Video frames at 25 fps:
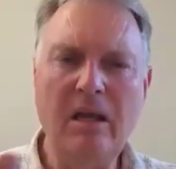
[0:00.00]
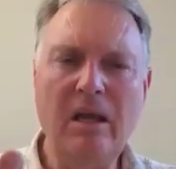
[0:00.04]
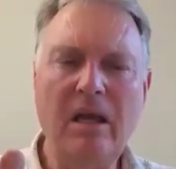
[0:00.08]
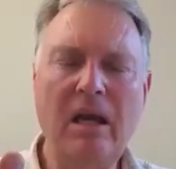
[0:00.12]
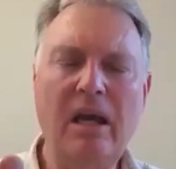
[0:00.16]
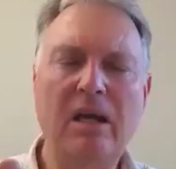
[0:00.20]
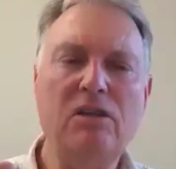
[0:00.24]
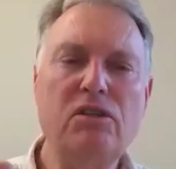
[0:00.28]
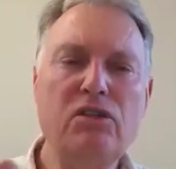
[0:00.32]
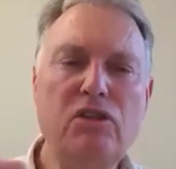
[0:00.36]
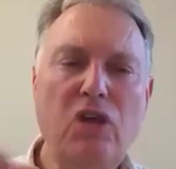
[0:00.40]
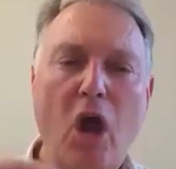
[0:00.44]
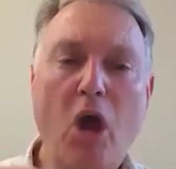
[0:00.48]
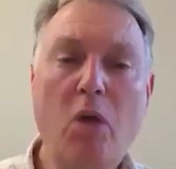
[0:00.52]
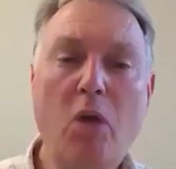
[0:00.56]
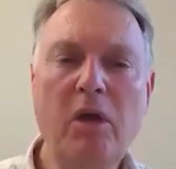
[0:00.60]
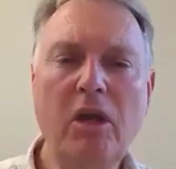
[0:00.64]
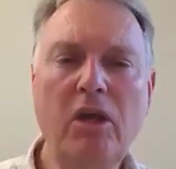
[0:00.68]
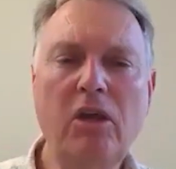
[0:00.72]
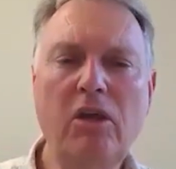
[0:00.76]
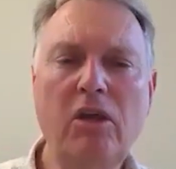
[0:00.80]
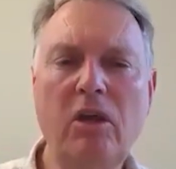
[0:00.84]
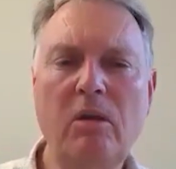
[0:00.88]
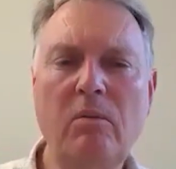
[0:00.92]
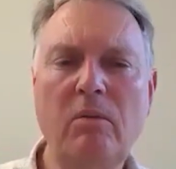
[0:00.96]
A Soma
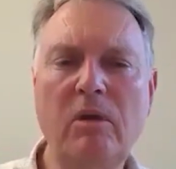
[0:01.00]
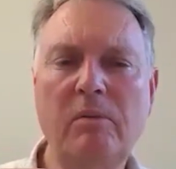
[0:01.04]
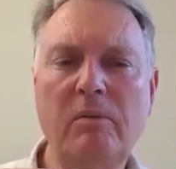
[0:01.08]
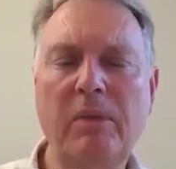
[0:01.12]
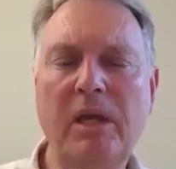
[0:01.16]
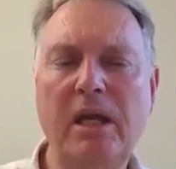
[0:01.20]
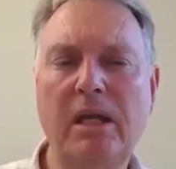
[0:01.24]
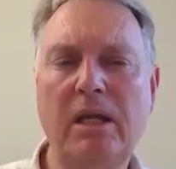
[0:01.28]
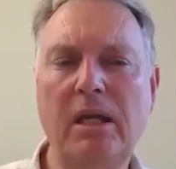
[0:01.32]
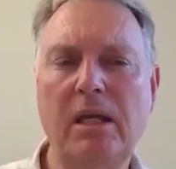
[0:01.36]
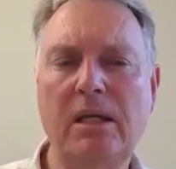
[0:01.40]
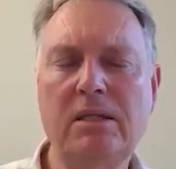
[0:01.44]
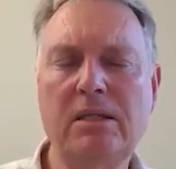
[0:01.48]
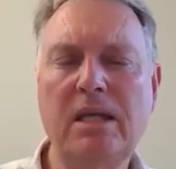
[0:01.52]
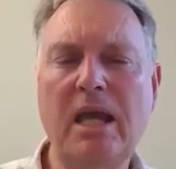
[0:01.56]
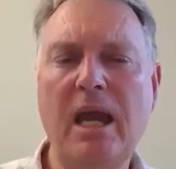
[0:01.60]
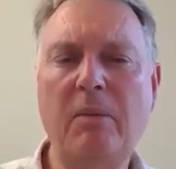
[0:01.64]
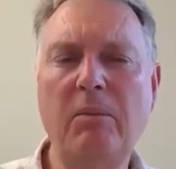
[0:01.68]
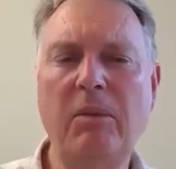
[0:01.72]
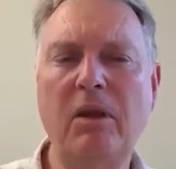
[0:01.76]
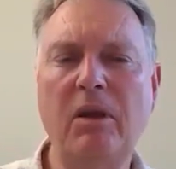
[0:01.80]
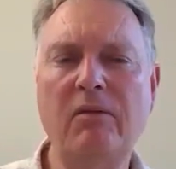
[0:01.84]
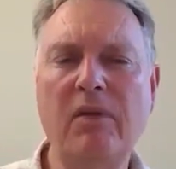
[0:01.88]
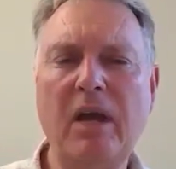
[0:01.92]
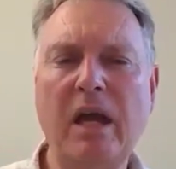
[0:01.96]
cube would be an
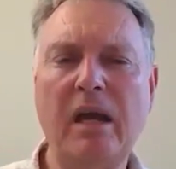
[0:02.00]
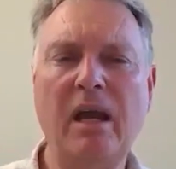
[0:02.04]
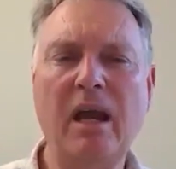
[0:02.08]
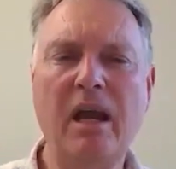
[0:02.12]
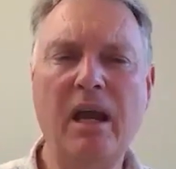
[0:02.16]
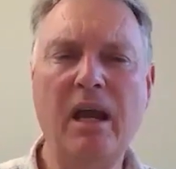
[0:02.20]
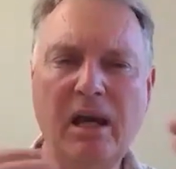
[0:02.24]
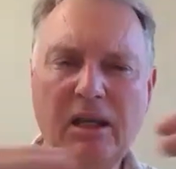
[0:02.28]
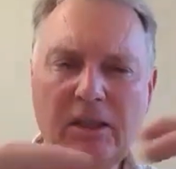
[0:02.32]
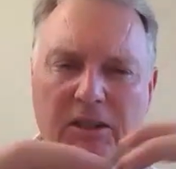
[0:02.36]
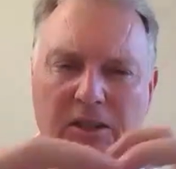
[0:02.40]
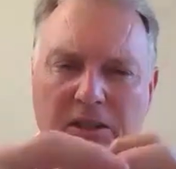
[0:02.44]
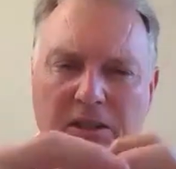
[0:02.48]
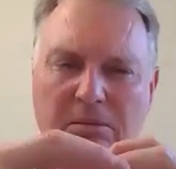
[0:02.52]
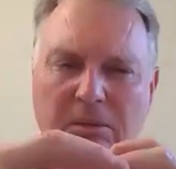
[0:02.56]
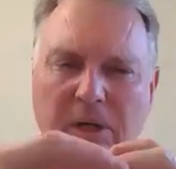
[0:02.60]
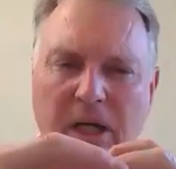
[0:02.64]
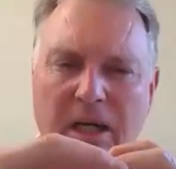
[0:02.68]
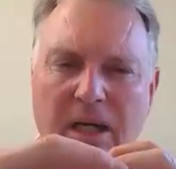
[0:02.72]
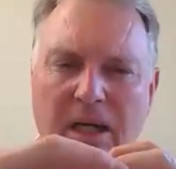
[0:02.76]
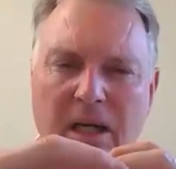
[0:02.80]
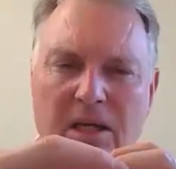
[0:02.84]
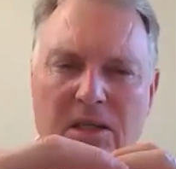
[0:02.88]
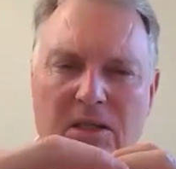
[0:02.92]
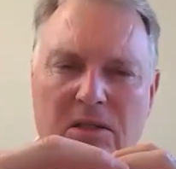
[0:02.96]
example of that, a
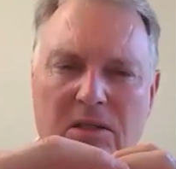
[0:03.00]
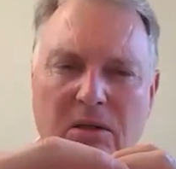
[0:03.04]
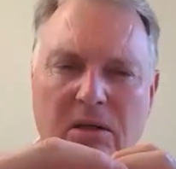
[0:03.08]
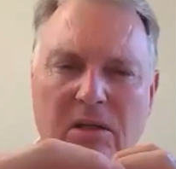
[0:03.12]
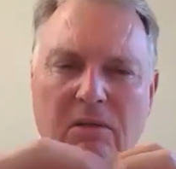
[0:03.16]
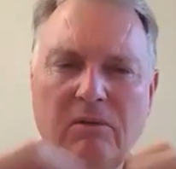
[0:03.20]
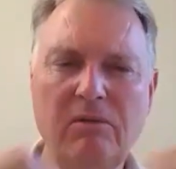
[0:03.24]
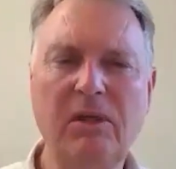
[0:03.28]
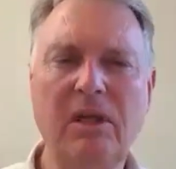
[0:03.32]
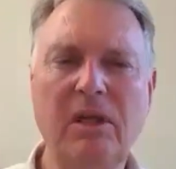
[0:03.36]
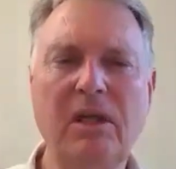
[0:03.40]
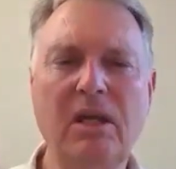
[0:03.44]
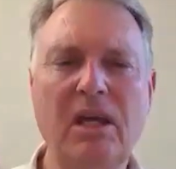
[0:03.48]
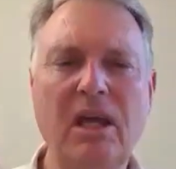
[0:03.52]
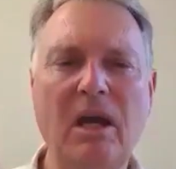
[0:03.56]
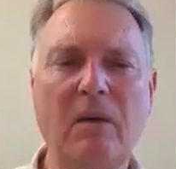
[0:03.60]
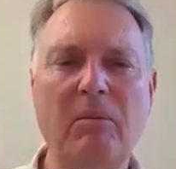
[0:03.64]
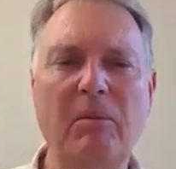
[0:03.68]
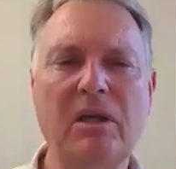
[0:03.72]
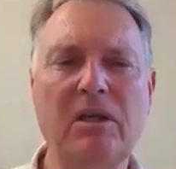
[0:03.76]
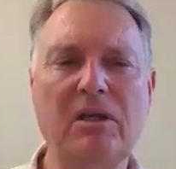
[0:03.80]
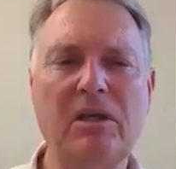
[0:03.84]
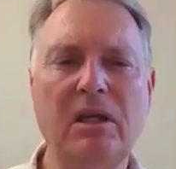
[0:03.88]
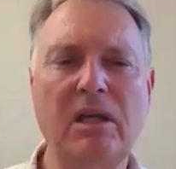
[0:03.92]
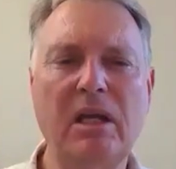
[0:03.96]
3D sort of thing
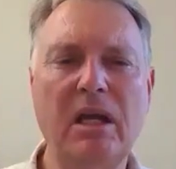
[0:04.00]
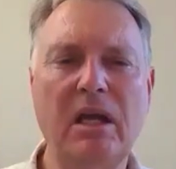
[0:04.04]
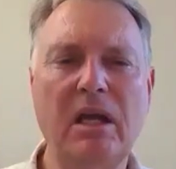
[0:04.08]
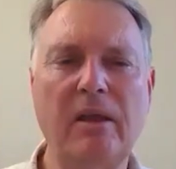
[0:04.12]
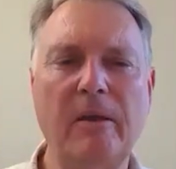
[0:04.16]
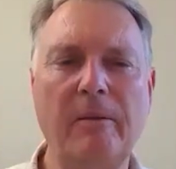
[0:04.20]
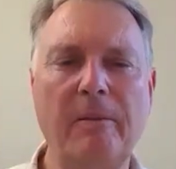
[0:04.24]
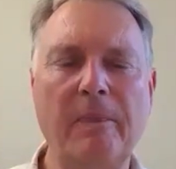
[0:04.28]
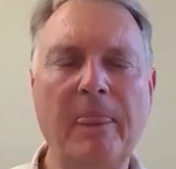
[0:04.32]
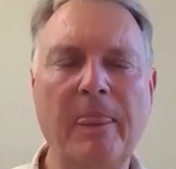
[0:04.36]
coming together.